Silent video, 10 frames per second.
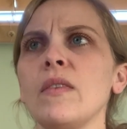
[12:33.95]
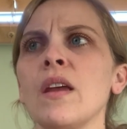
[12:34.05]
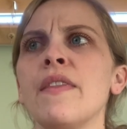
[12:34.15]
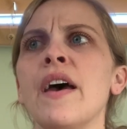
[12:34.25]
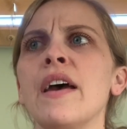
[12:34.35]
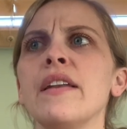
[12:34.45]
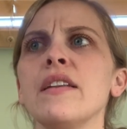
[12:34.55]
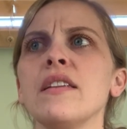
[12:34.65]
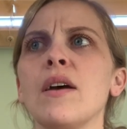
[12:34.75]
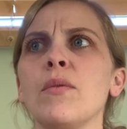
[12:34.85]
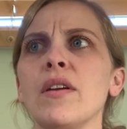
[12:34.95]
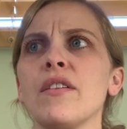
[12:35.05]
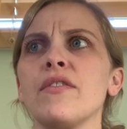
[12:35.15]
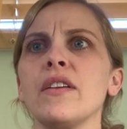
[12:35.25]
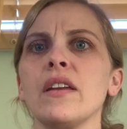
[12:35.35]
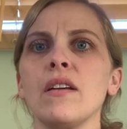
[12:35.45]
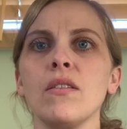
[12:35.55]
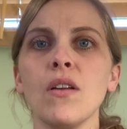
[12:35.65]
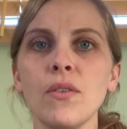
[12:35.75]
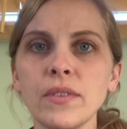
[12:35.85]
that we are
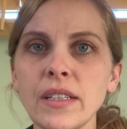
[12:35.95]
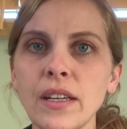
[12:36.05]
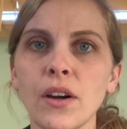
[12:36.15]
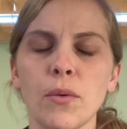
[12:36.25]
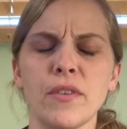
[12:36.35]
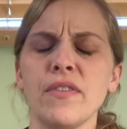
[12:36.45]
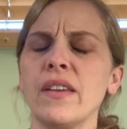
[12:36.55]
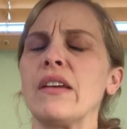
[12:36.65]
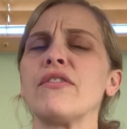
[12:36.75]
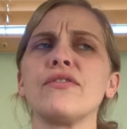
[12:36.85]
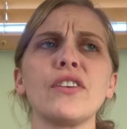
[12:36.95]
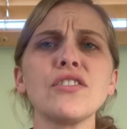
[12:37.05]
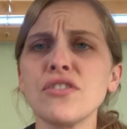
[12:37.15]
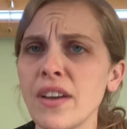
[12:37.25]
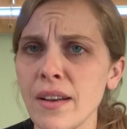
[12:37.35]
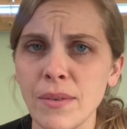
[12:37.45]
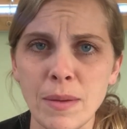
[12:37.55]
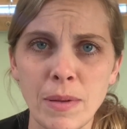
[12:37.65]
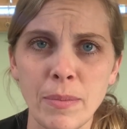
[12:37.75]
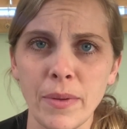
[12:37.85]
feeling lonely, or we're feeling frustrated with the
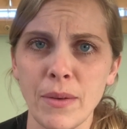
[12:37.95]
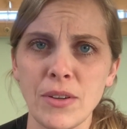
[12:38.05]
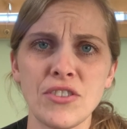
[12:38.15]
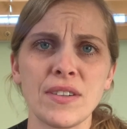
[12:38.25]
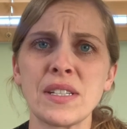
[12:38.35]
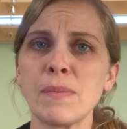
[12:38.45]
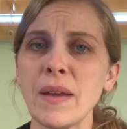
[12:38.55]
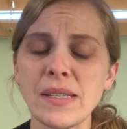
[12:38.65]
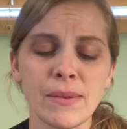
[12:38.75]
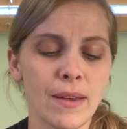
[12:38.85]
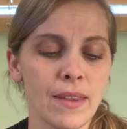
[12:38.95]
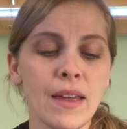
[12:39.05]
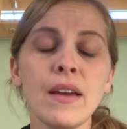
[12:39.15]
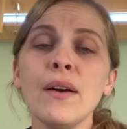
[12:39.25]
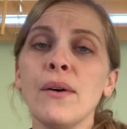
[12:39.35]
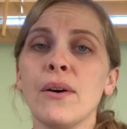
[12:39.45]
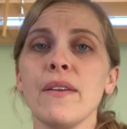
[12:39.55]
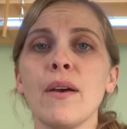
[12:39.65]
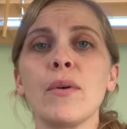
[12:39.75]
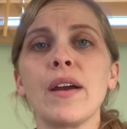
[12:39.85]
people that we share space with, or
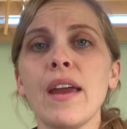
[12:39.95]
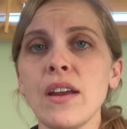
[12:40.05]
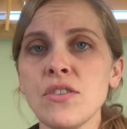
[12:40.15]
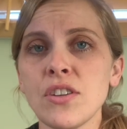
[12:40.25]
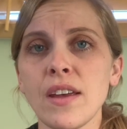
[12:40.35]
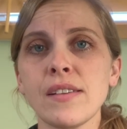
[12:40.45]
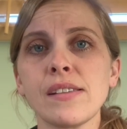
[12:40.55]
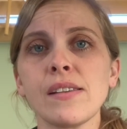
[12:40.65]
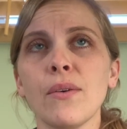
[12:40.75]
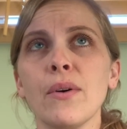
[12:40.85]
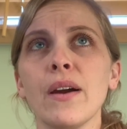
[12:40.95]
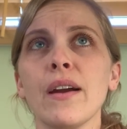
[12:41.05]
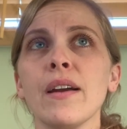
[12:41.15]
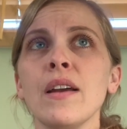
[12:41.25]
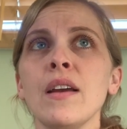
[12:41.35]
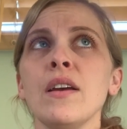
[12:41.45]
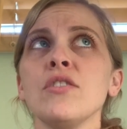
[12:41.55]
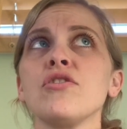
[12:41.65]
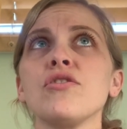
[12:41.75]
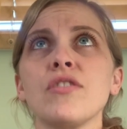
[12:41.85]
that we're anxious or
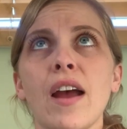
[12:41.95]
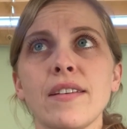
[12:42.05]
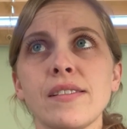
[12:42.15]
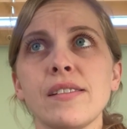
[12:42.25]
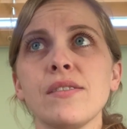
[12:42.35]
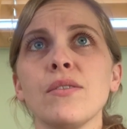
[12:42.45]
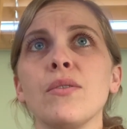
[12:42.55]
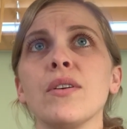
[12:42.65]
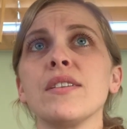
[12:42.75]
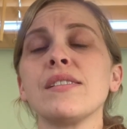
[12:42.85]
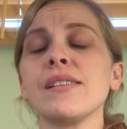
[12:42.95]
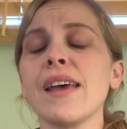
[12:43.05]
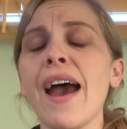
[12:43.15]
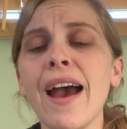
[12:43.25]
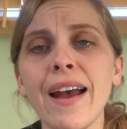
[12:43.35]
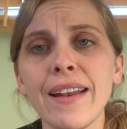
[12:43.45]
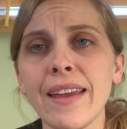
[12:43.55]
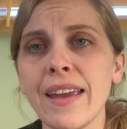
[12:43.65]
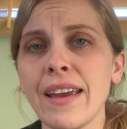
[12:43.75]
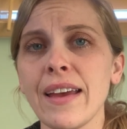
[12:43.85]
stressed or sad.
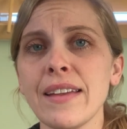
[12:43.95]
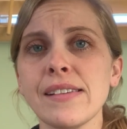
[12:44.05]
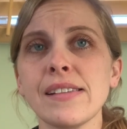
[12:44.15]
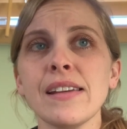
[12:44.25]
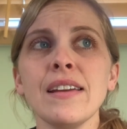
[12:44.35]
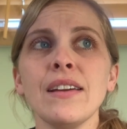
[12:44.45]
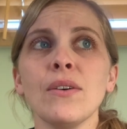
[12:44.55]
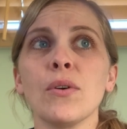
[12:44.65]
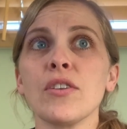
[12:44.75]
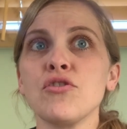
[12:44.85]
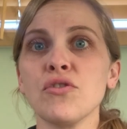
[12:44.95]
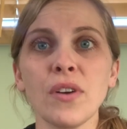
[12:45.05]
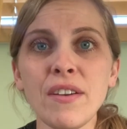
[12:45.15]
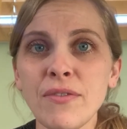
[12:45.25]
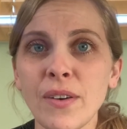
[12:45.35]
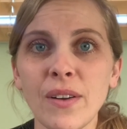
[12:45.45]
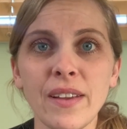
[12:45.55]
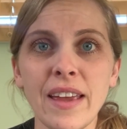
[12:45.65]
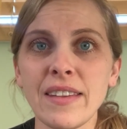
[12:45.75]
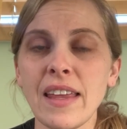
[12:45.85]
And or
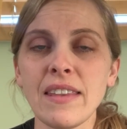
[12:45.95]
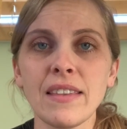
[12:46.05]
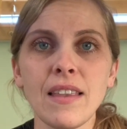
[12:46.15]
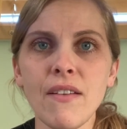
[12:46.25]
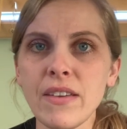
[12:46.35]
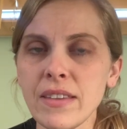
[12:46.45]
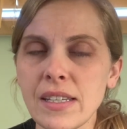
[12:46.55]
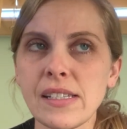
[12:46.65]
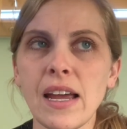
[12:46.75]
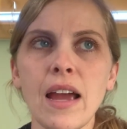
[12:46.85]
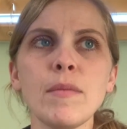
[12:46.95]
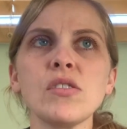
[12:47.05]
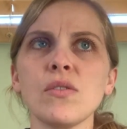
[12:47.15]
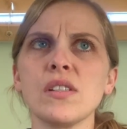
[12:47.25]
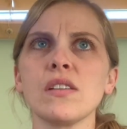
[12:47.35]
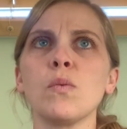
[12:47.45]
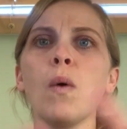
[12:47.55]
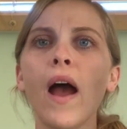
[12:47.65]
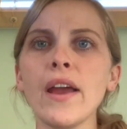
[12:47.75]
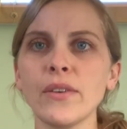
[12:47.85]
joyful and loving this time. And so it's this
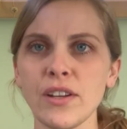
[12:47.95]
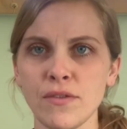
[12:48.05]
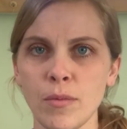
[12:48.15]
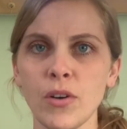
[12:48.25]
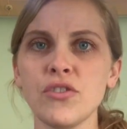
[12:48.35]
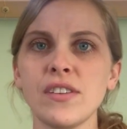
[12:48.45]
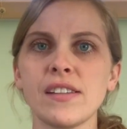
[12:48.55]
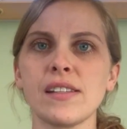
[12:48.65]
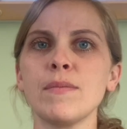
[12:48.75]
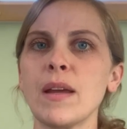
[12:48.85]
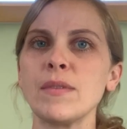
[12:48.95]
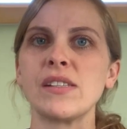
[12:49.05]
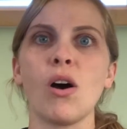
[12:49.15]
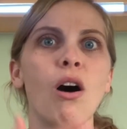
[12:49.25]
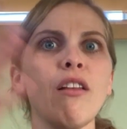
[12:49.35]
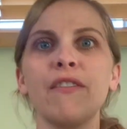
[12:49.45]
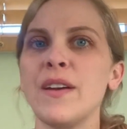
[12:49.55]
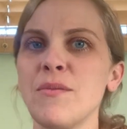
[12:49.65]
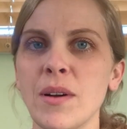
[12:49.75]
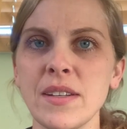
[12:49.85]
wide range of emotions, and sometimes it's all of it
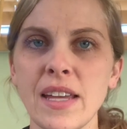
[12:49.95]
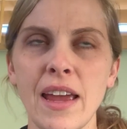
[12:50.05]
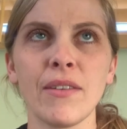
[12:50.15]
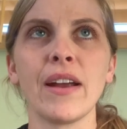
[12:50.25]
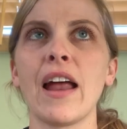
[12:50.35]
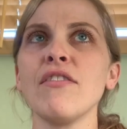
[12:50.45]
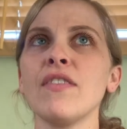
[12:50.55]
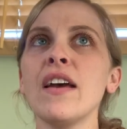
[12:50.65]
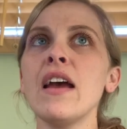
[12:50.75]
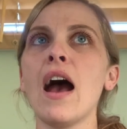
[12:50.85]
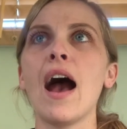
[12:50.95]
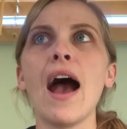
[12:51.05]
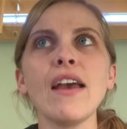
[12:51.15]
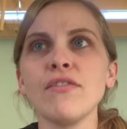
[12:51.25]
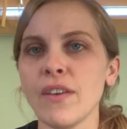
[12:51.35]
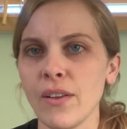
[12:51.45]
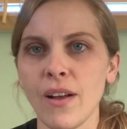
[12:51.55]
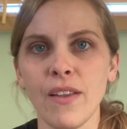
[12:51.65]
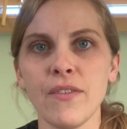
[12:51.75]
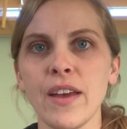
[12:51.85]
in one day, right? I felt
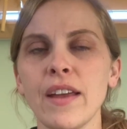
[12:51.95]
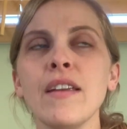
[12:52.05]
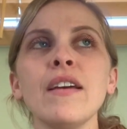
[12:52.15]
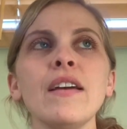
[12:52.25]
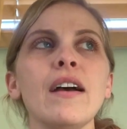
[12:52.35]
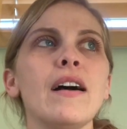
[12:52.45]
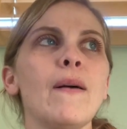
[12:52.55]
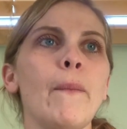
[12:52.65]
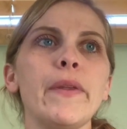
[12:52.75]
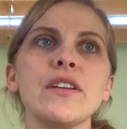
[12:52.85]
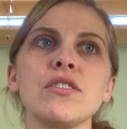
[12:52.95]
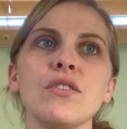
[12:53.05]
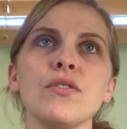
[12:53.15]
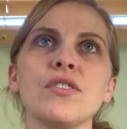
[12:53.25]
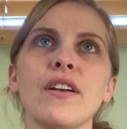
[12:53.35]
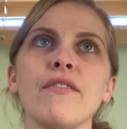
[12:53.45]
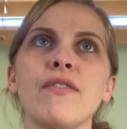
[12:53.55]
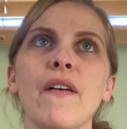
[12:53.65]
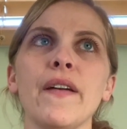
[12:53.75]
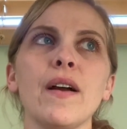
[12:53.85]
all of it. When the snow started
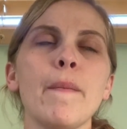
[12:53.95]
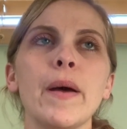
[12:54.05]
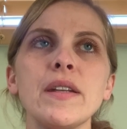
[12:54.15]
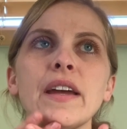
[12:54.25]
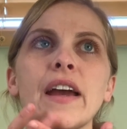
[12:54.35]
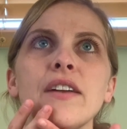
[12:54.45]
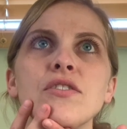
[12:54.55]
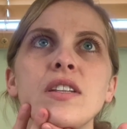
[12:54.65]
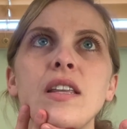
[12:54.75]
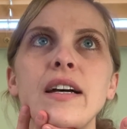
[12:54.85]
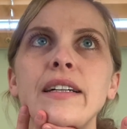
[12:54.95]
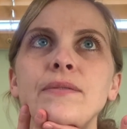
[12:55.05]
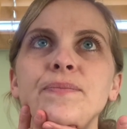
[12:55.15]
falling on Monday, I just thought,